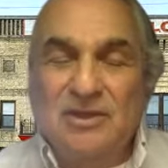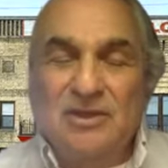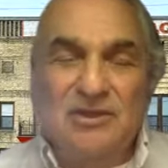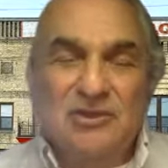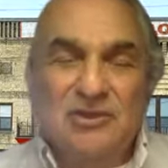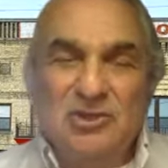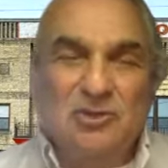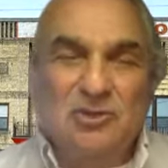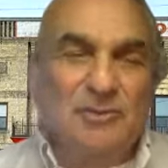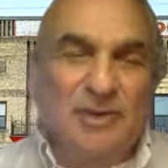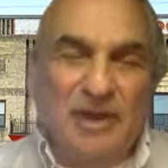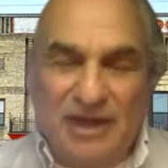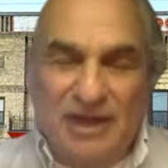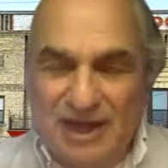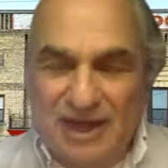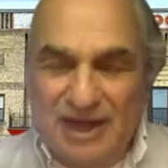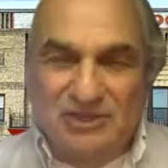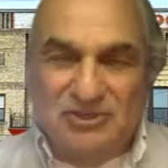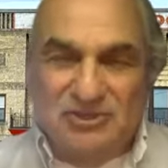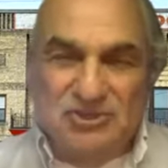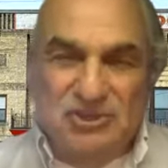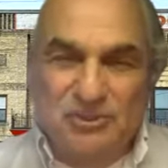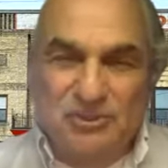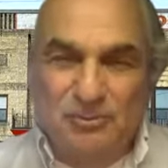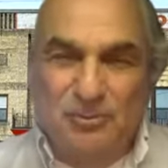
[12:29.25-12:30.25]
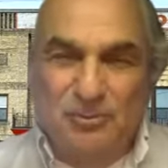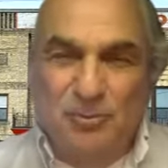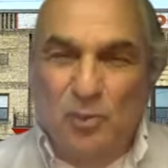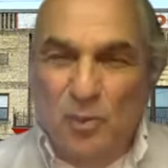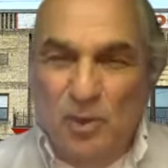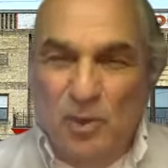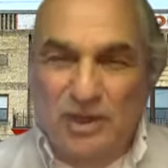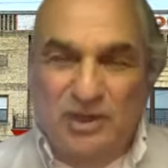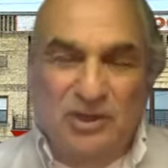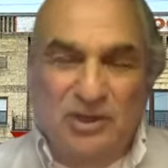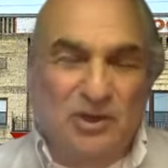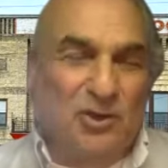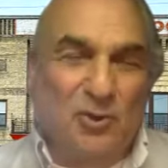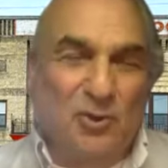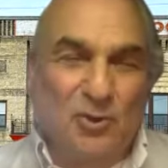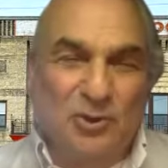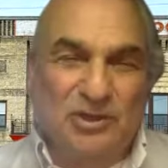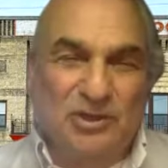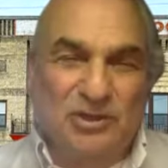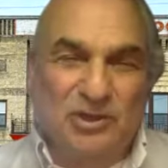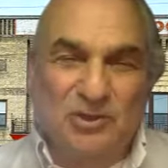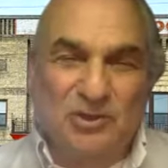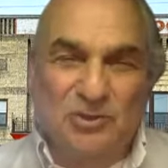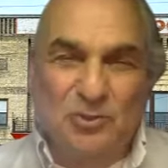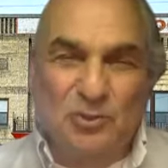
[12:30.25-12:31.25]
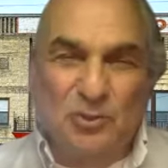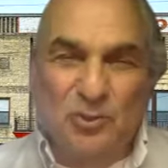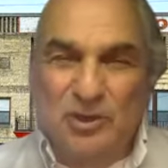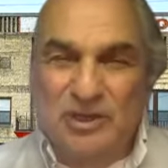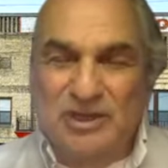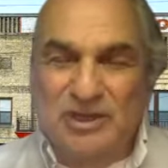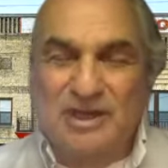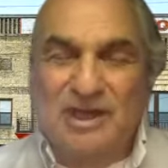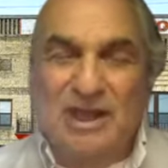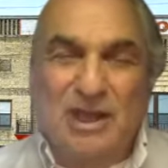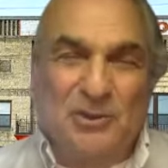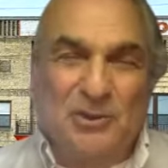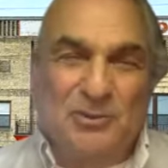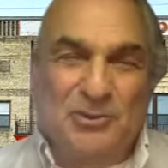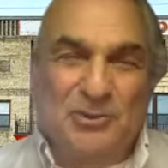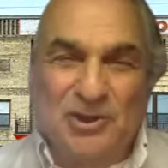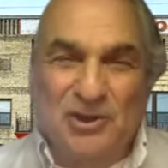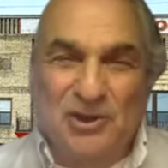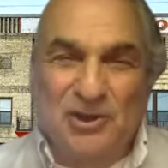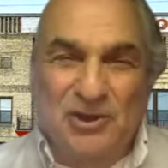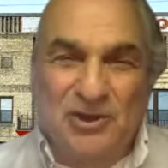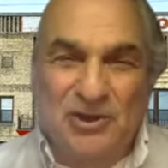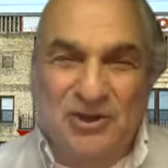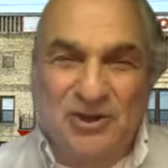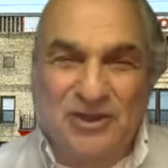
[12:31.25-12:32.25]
you might actually want to go into work in healthcare.